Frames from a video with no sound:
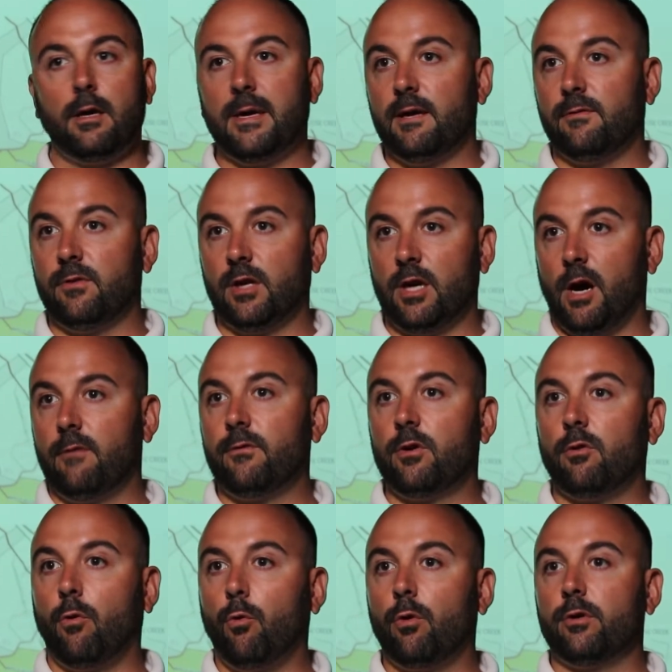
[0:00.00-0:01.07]
If the governor
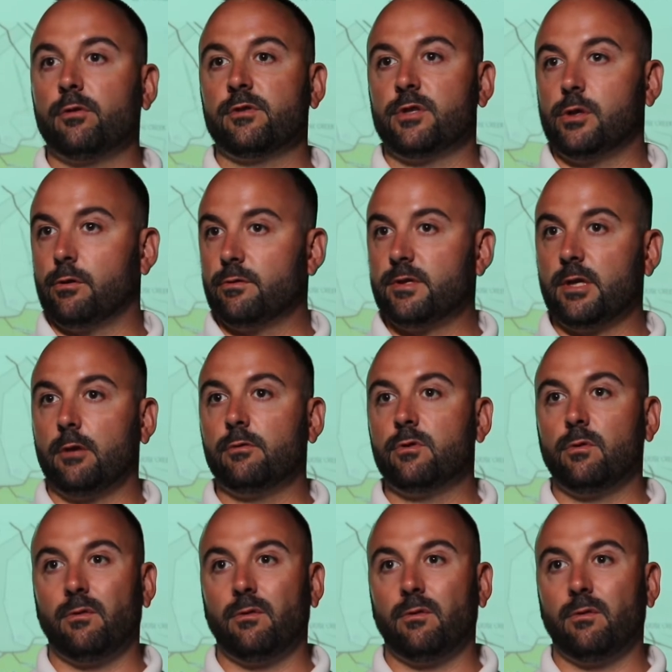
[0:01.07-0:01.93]
orders your zone to